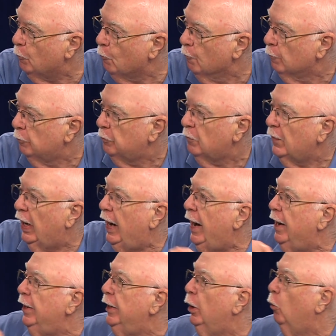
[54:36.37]
Yep.
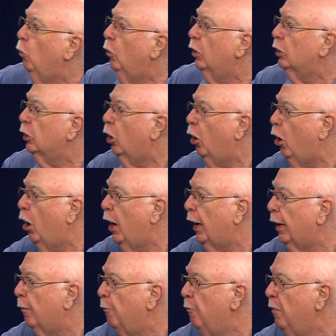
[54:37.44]
And it will
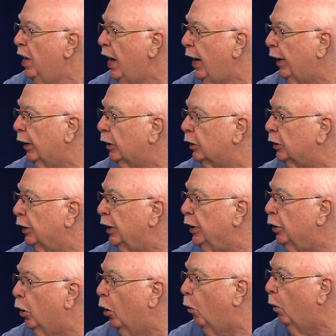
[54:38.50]
automatically
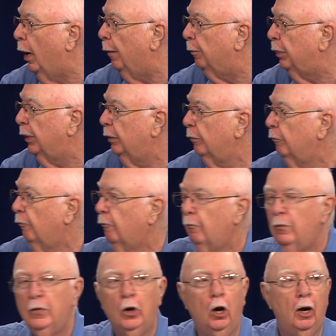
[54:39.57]
go up. Yeah.
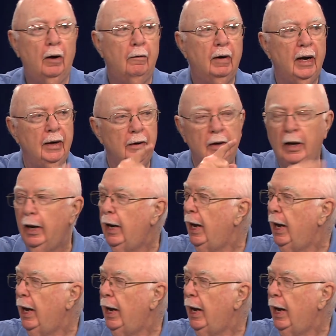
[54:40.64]
All right?